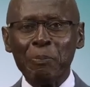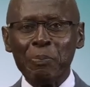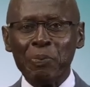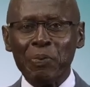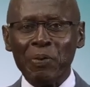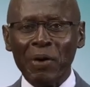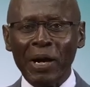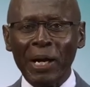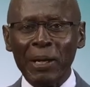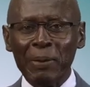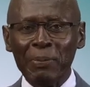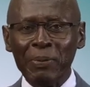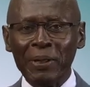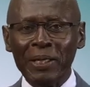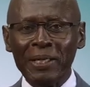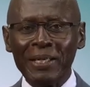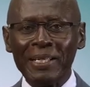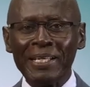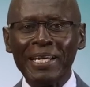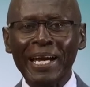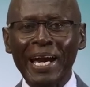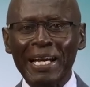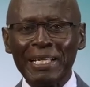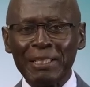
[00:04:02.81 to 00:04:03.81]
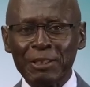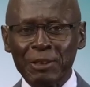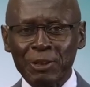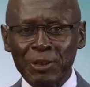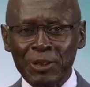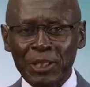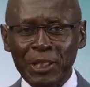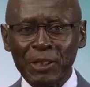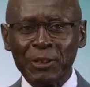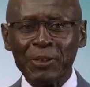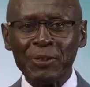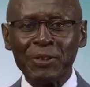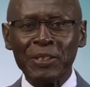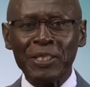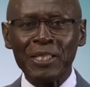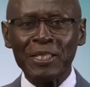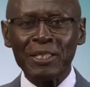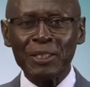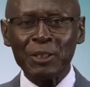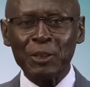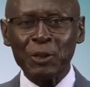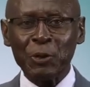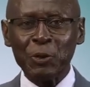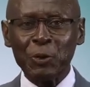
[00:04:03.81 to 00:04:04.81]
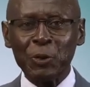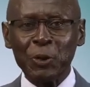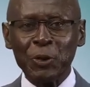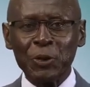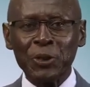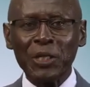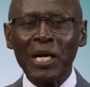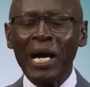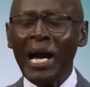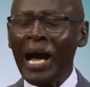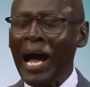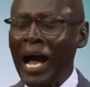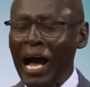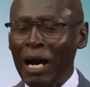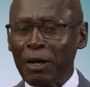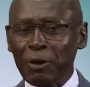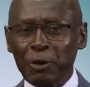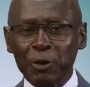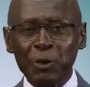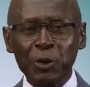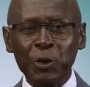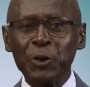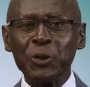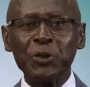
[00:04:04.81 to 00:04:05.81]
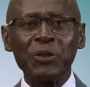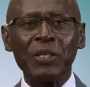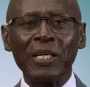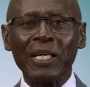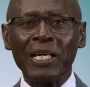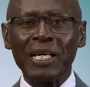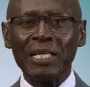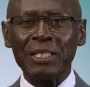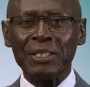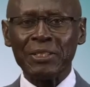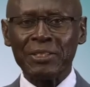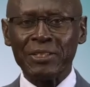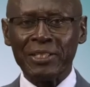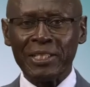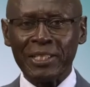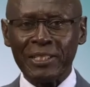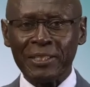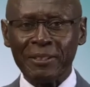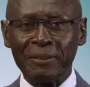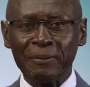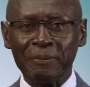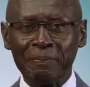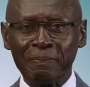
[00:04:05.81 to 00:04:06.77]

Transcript: primary and secondary schools across the country.